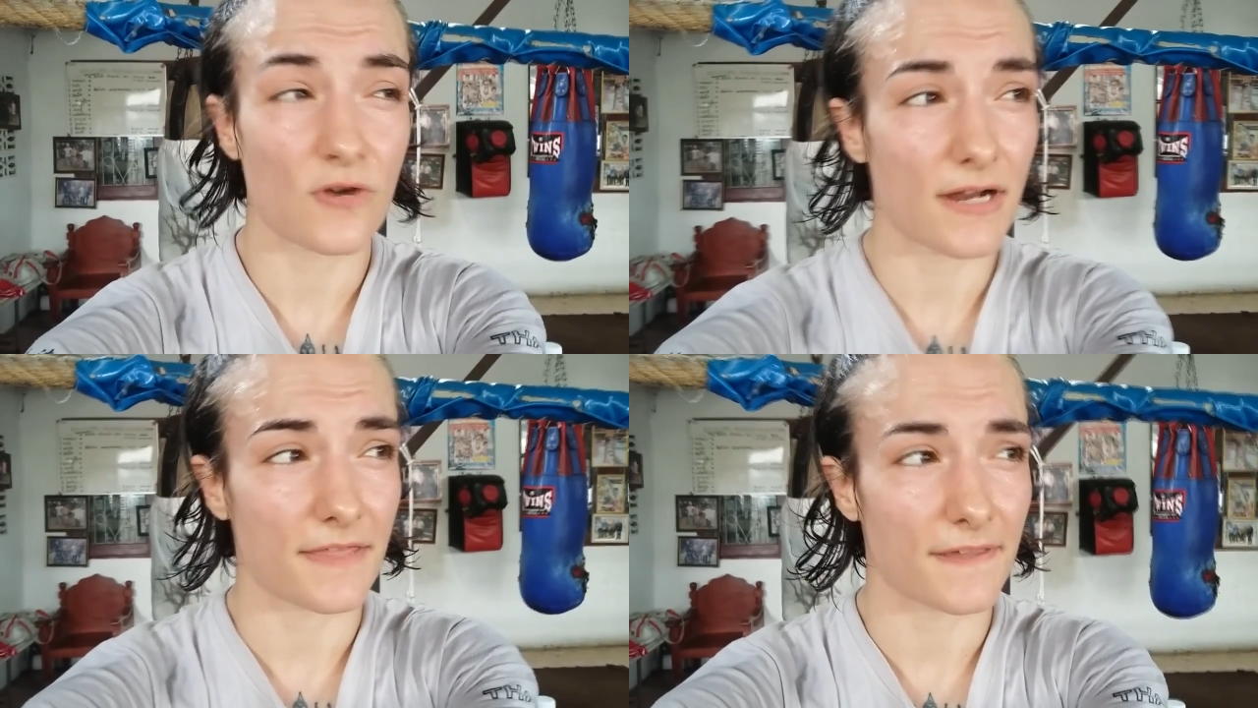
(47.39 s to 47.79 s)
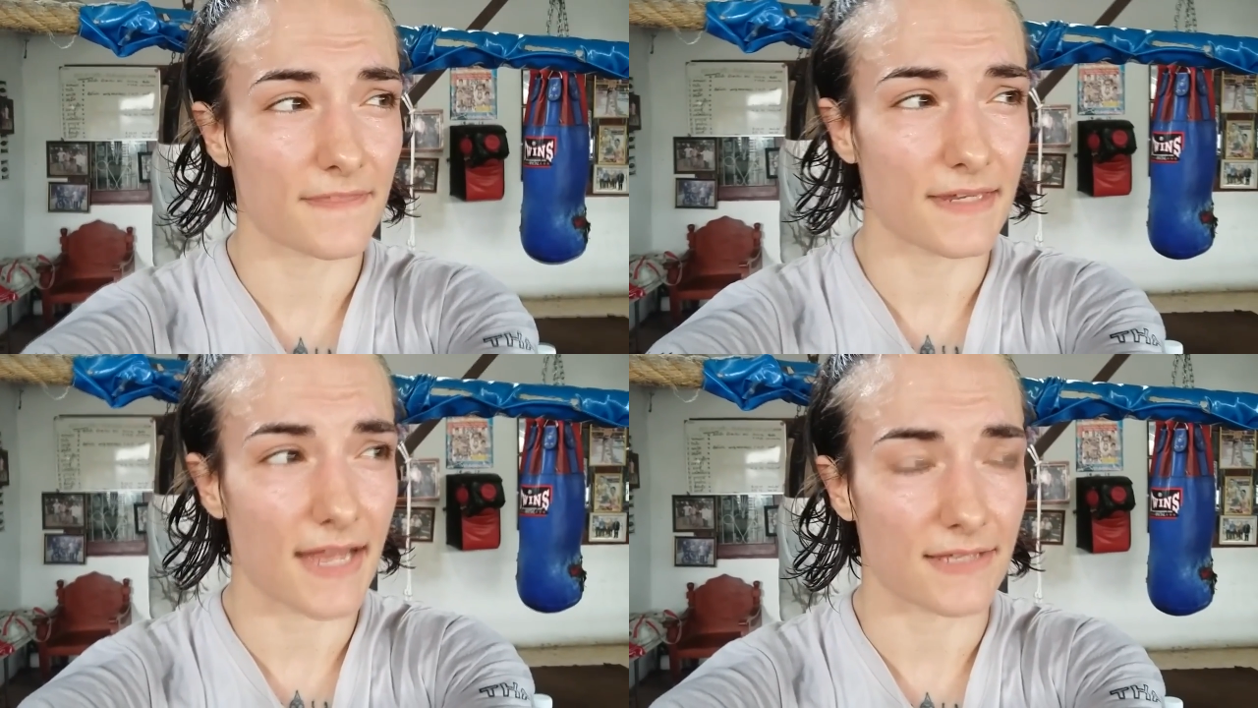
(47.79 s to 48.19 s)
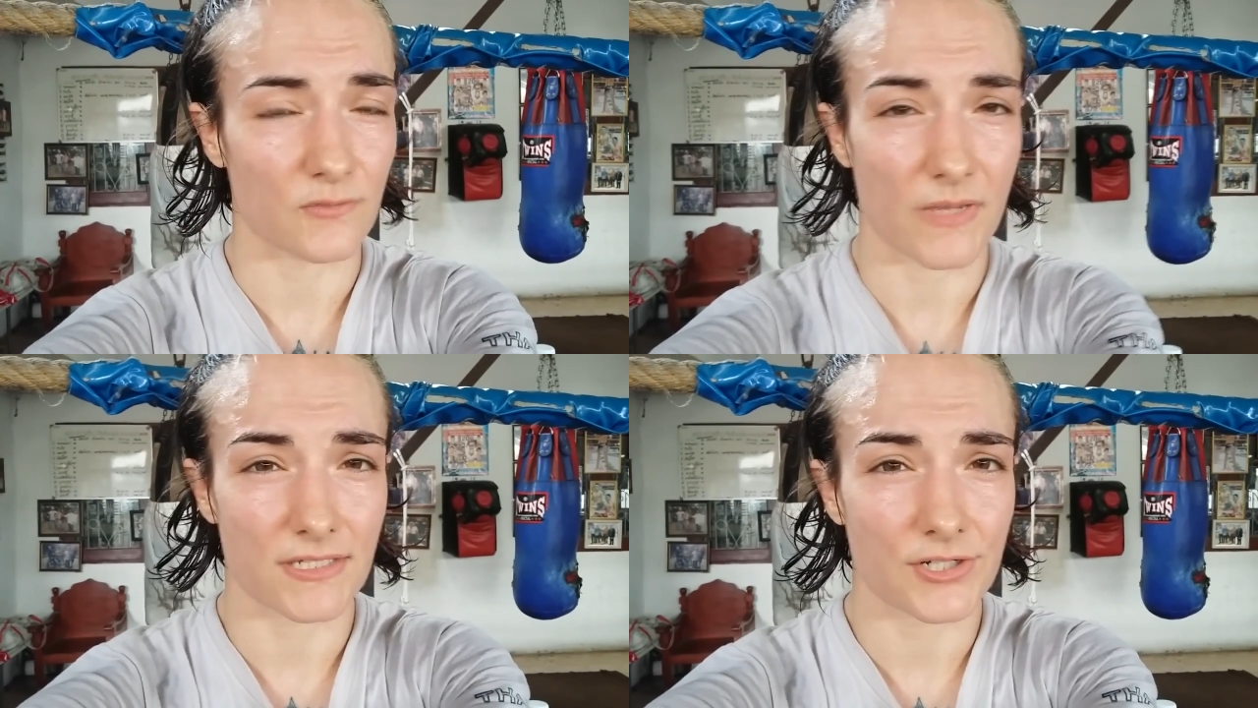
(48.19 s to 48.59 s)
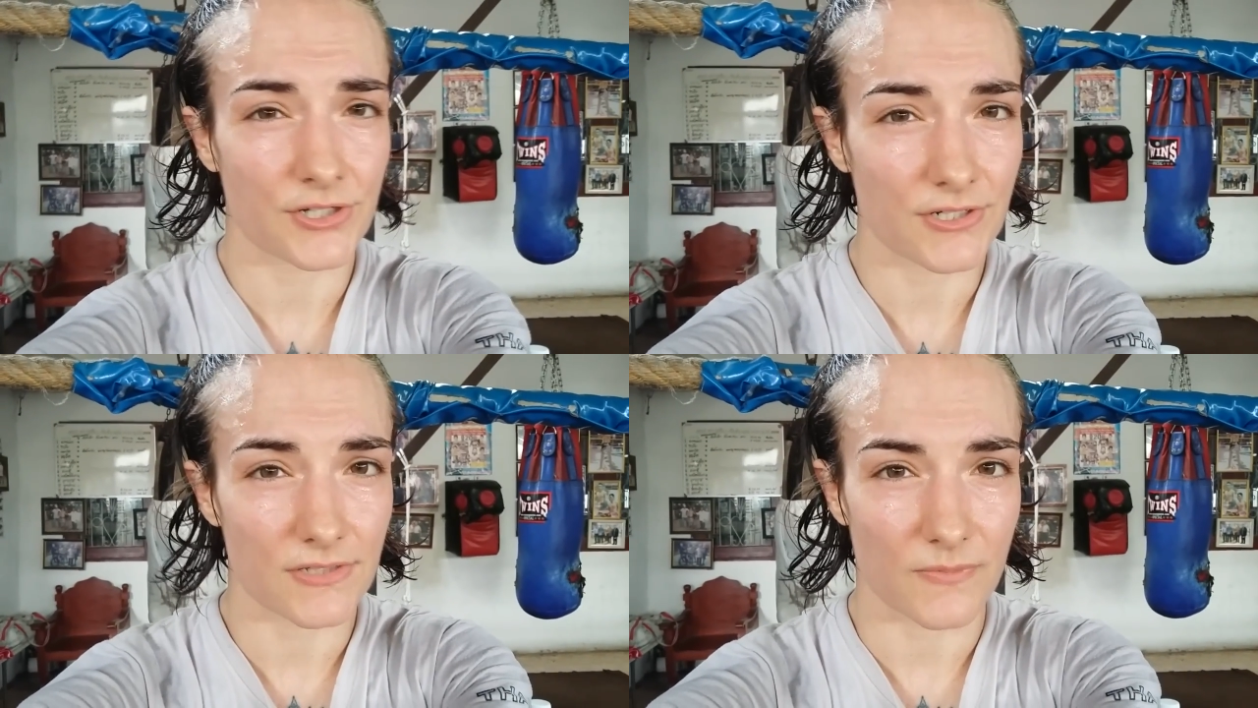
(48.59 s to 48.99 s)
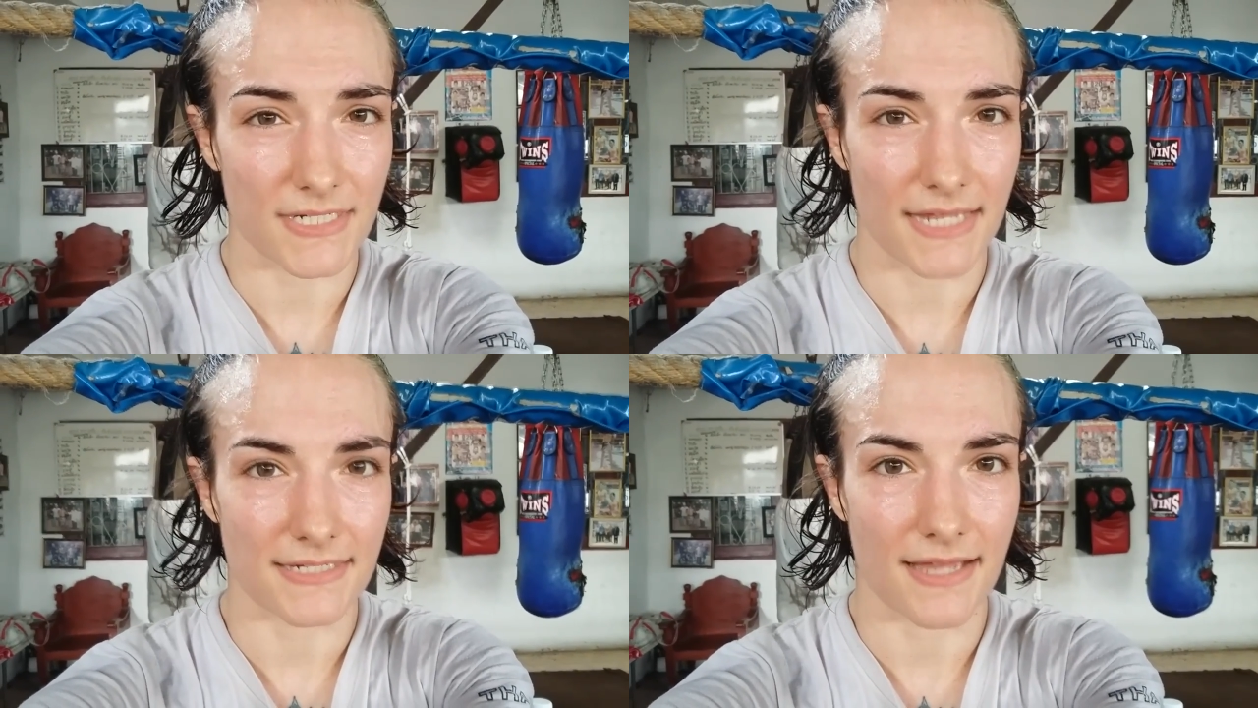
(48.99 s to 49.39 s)
I think that as Westerners, we
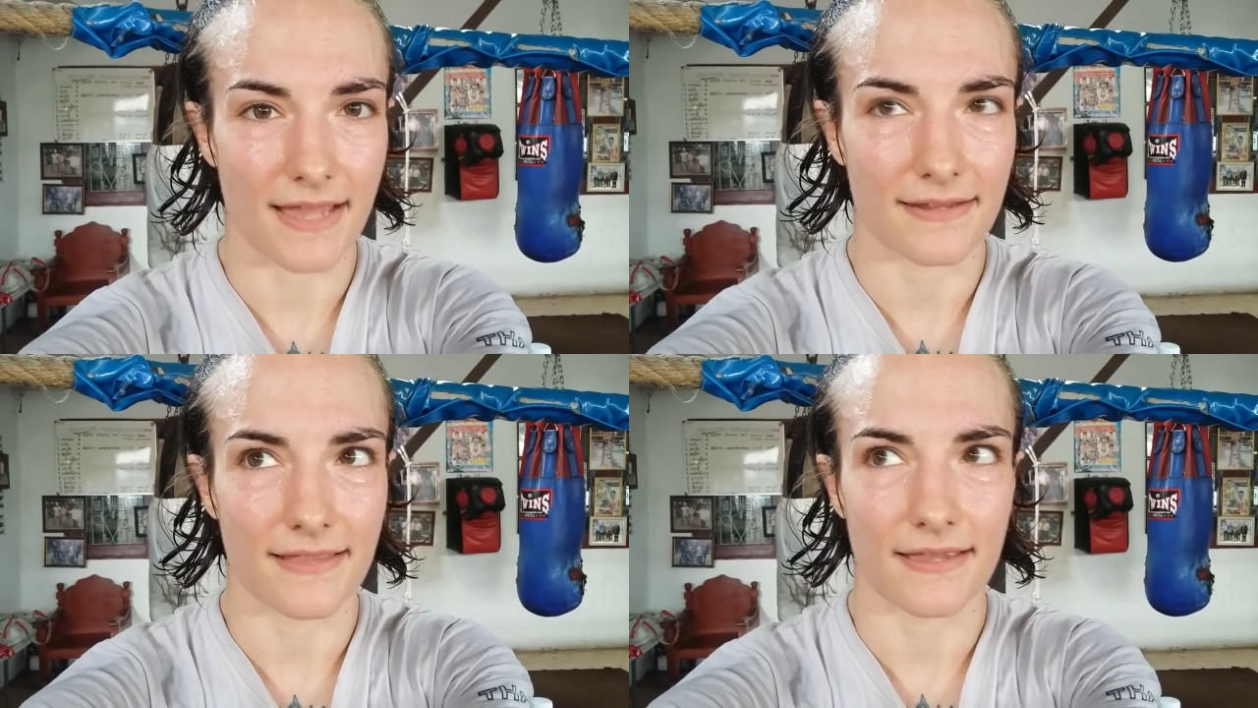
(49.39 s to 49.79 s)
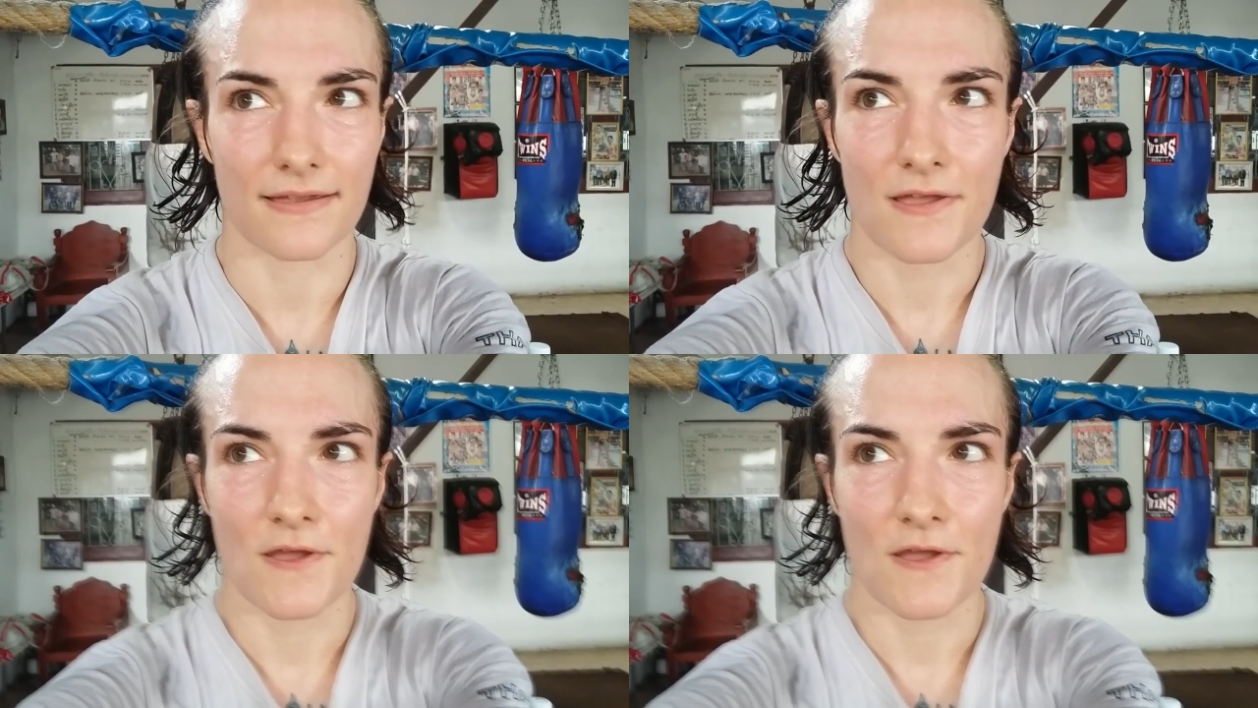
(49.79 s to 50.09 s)
tend to kind of like